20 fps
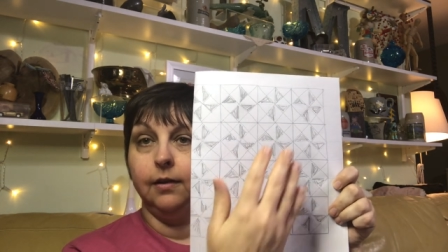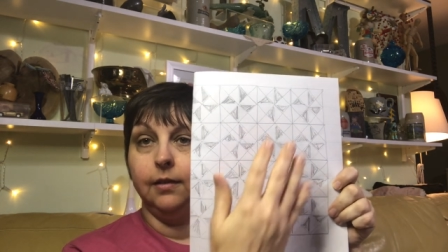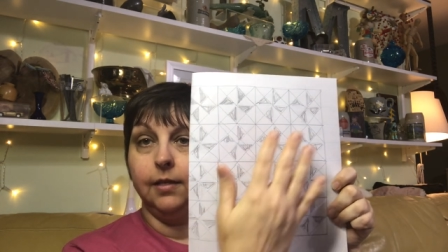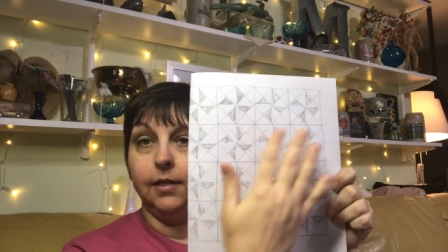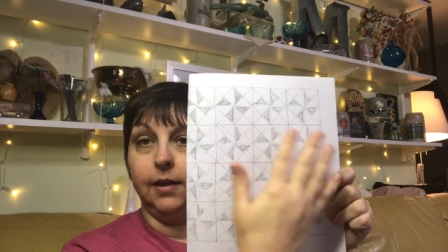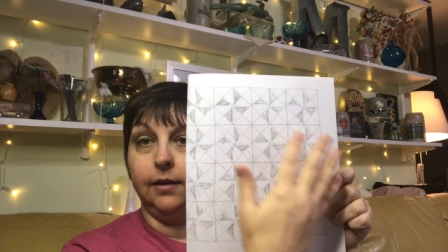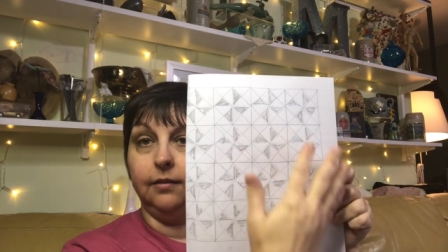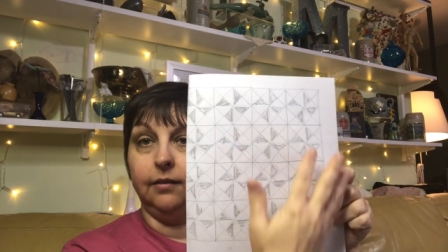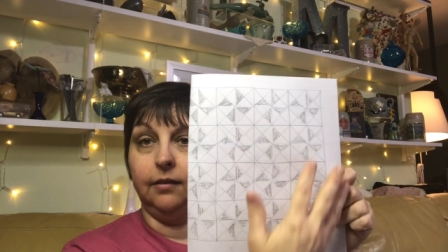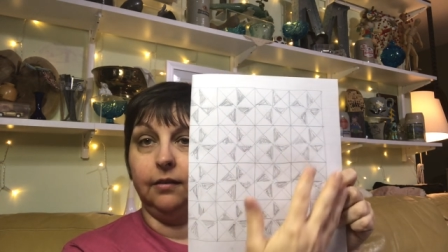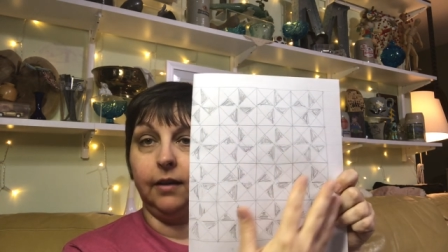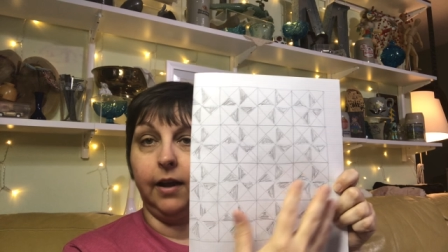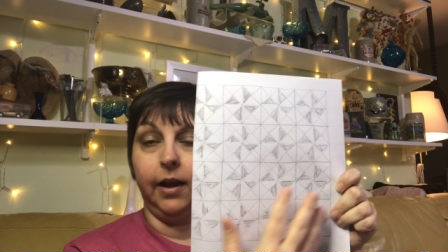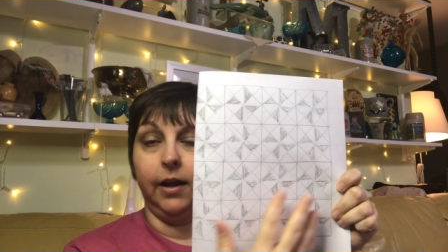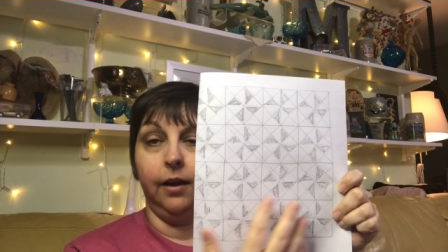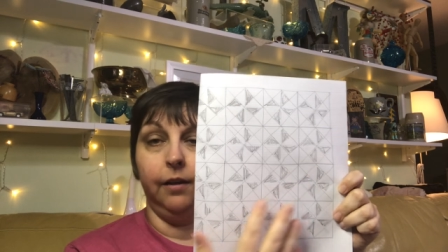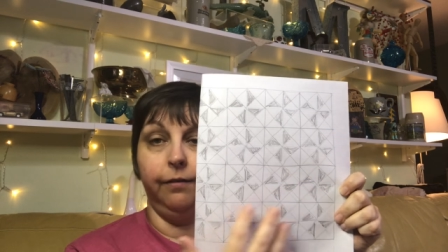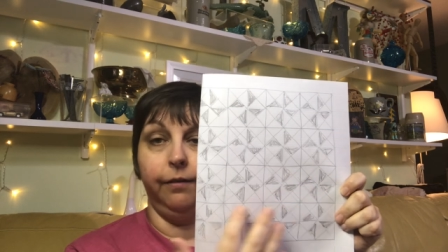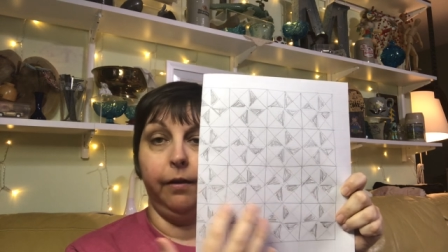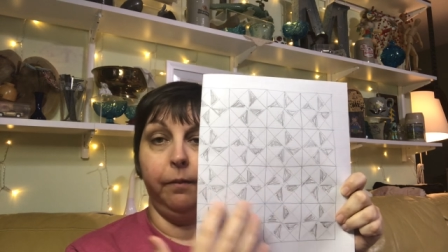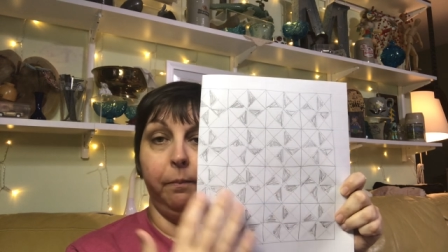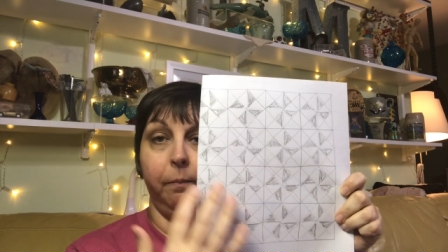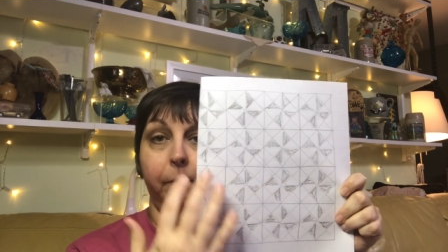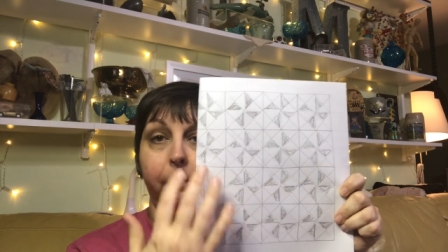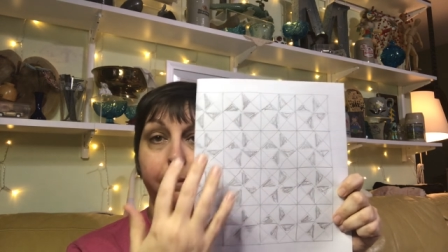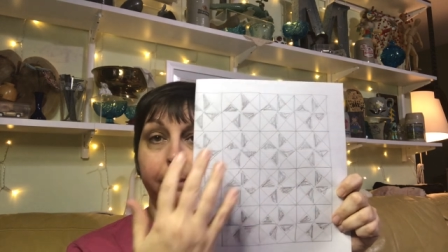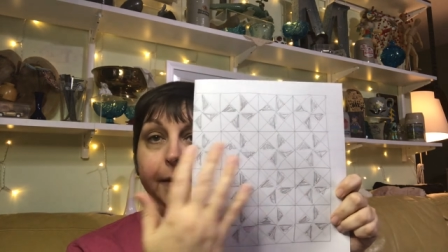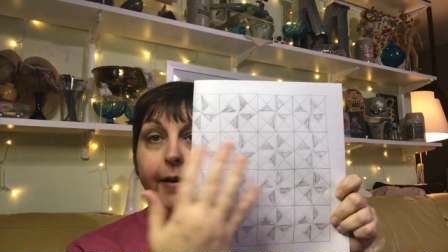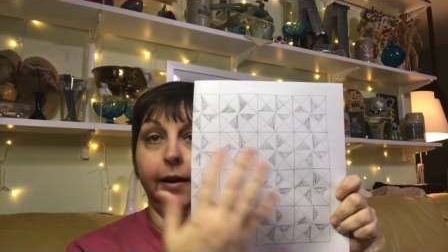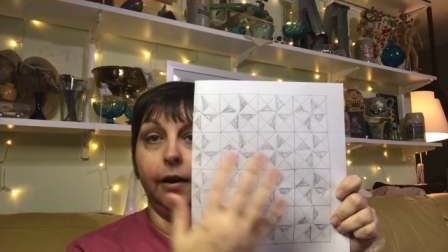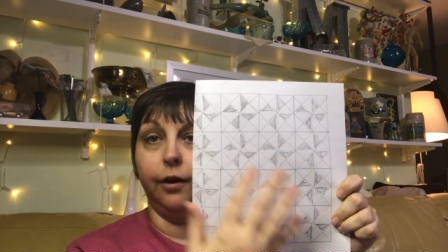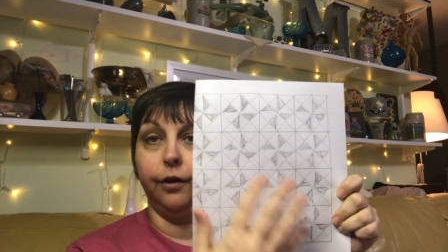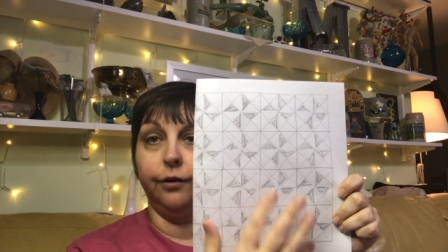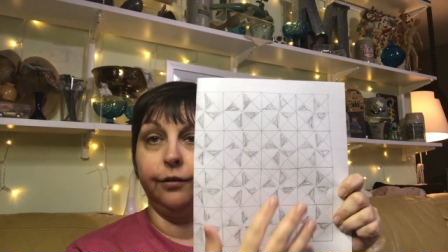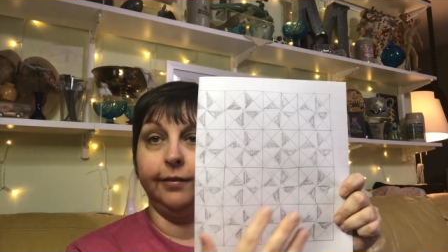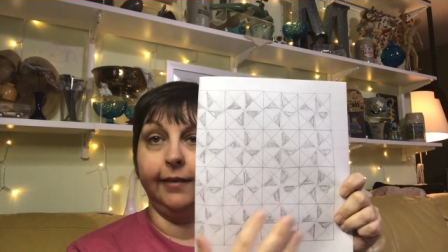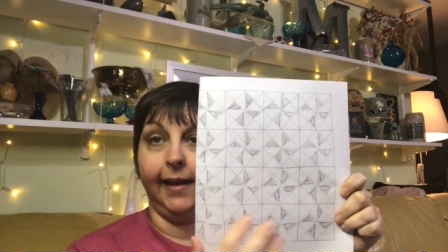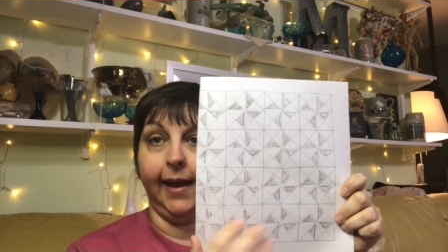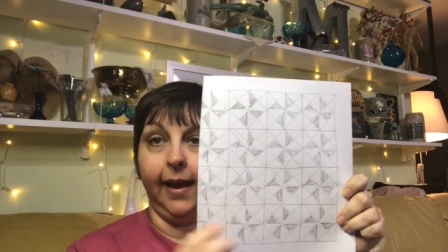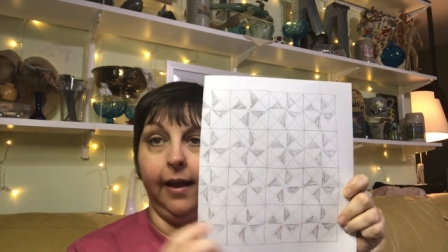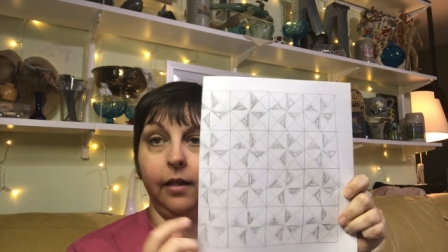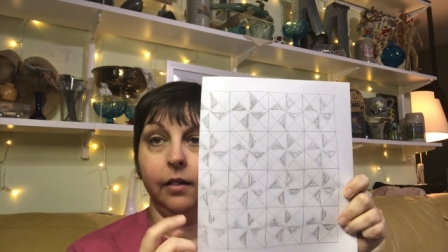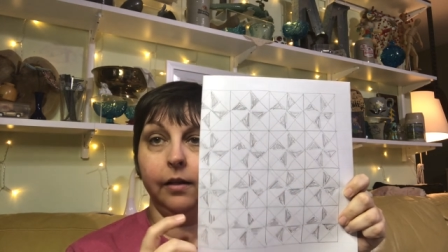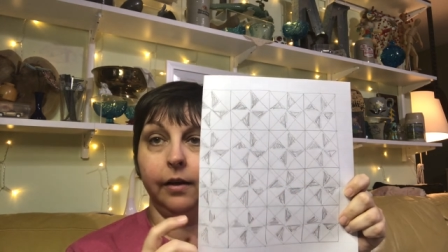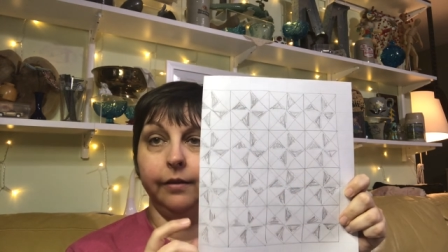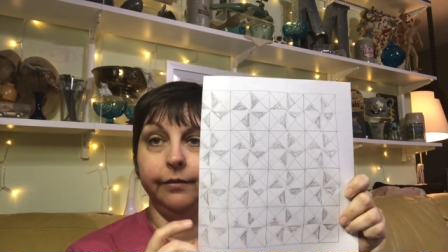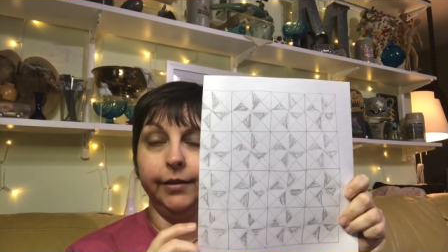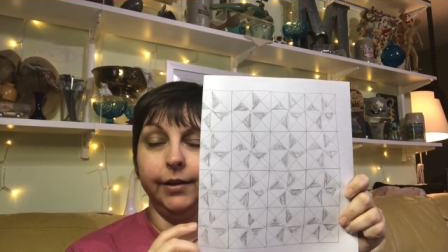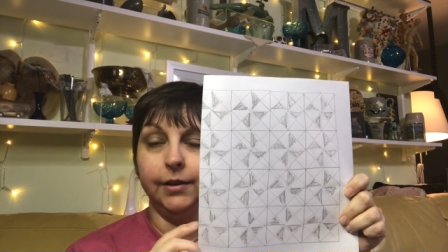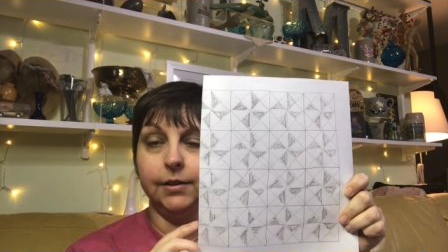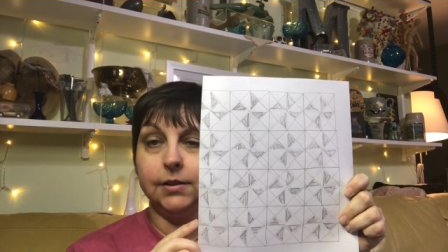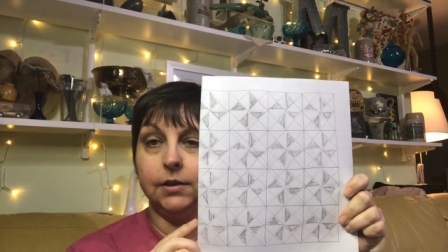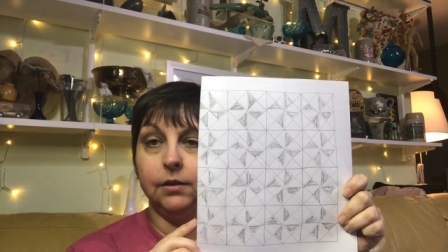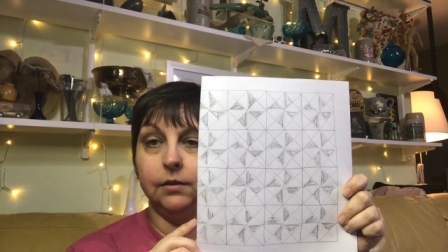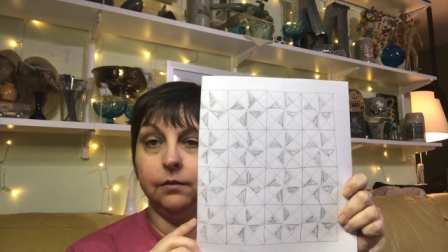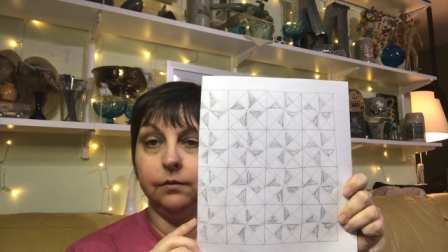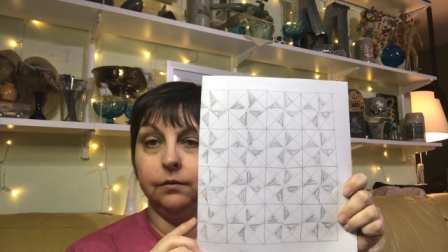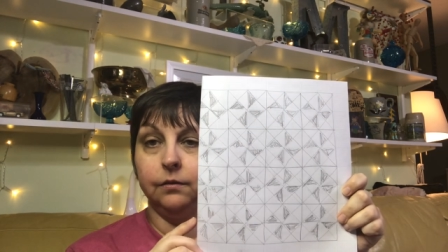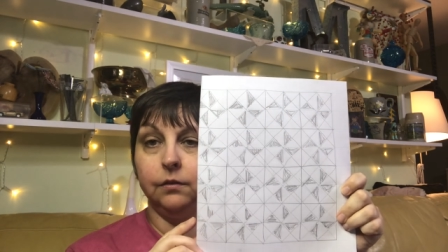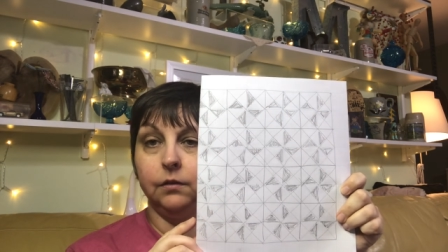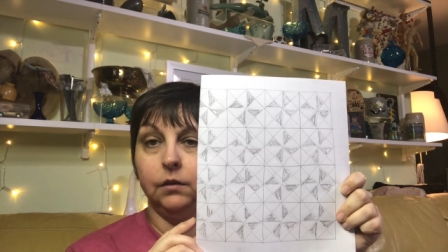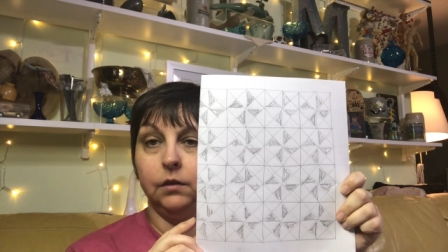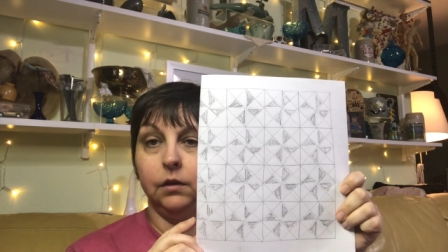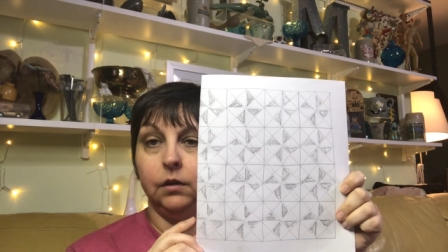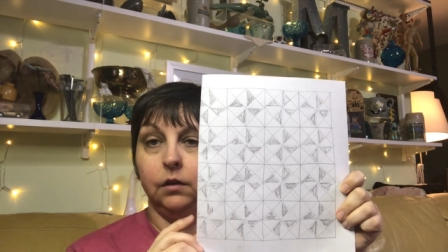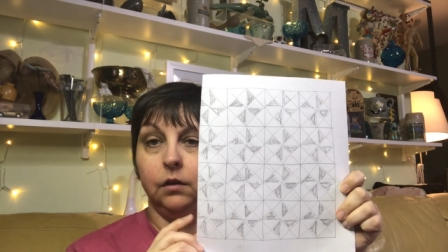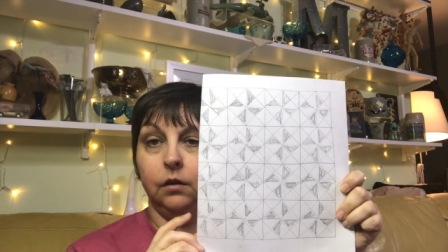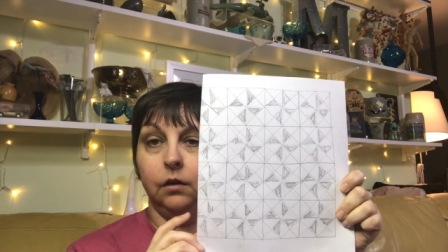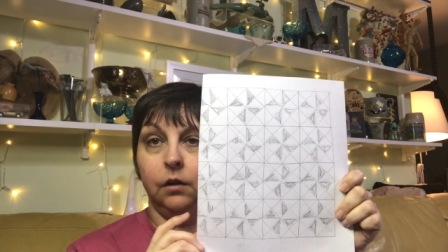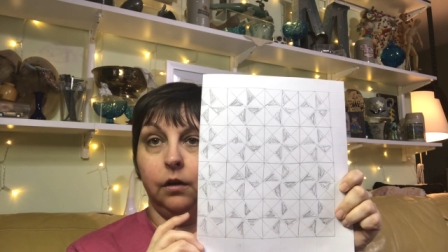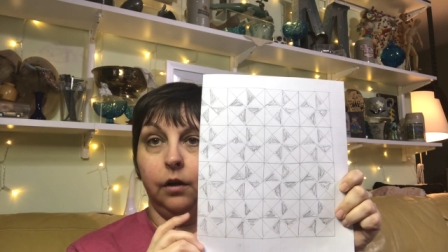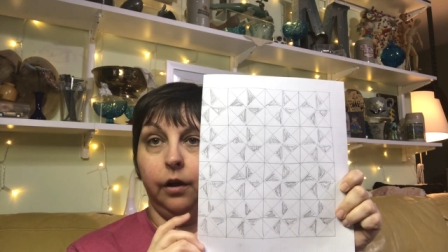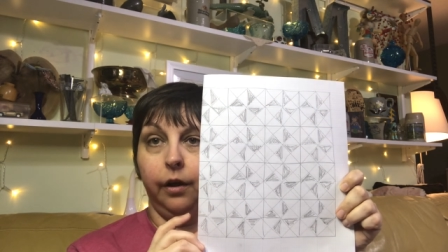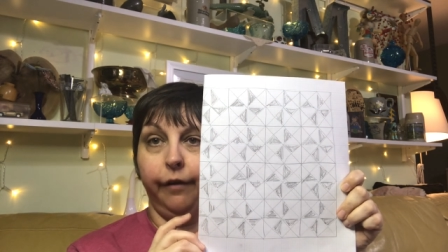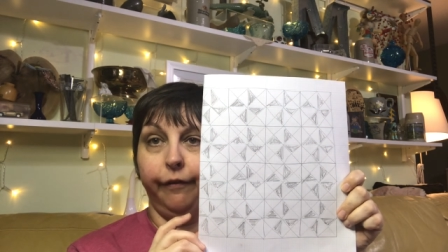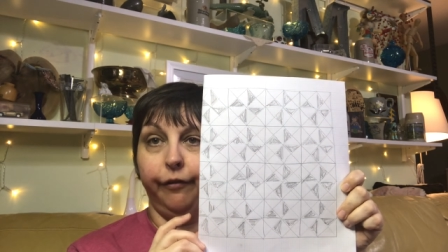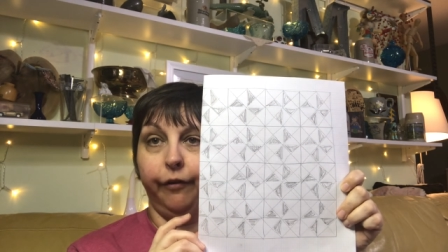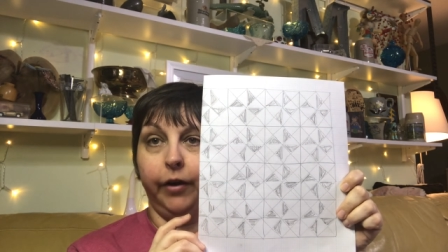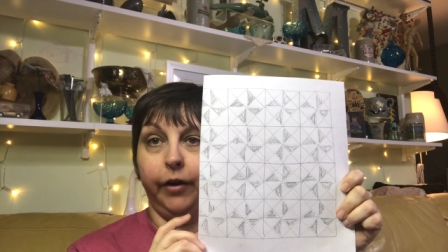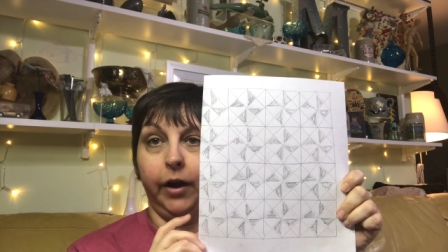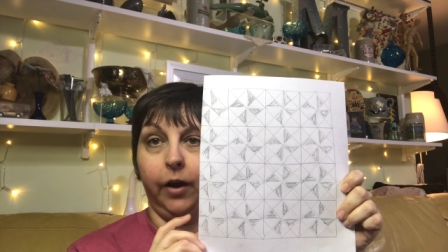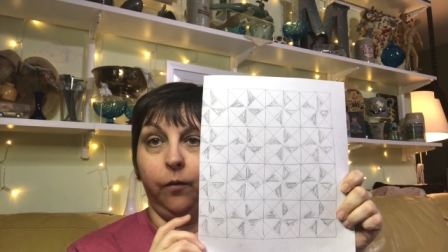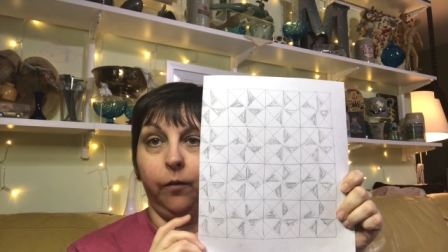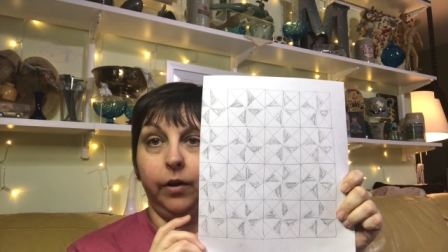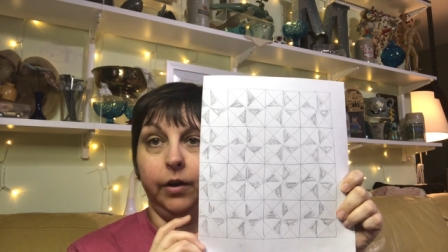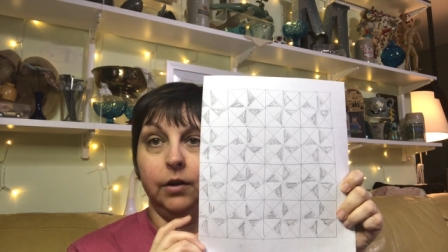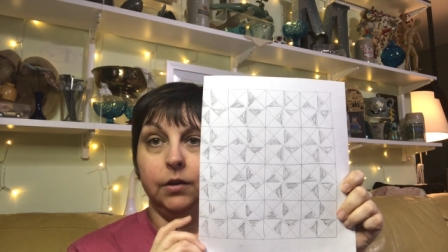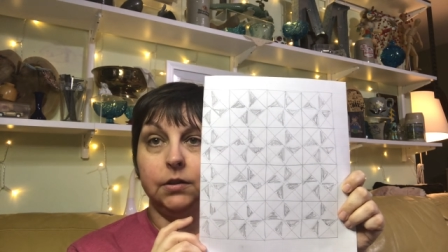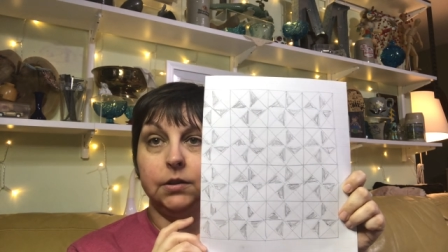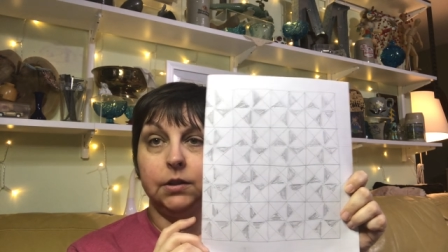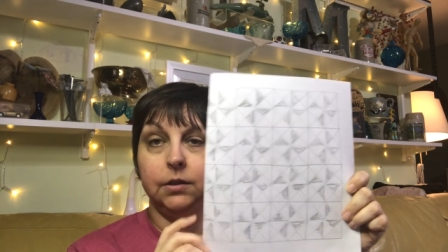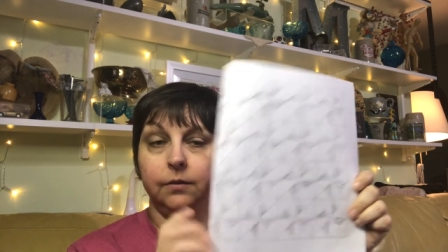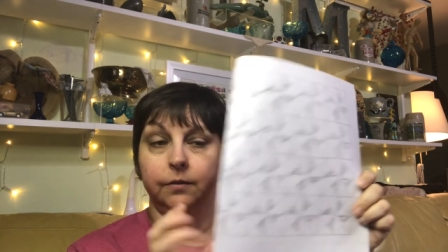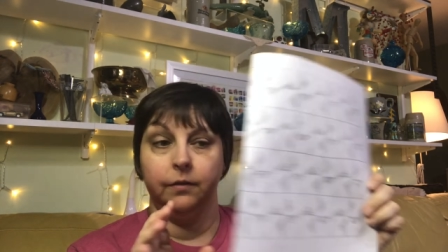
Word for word: This is kind of a bigger scale of it, of what I want.